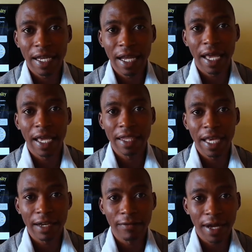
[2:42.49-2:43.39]
the
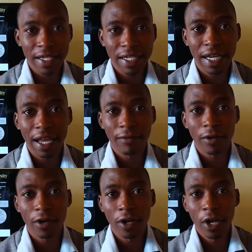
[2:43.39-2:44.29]
advanced
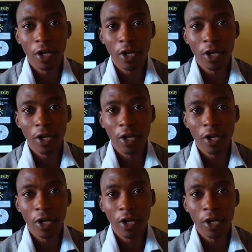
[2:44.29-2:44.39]
level,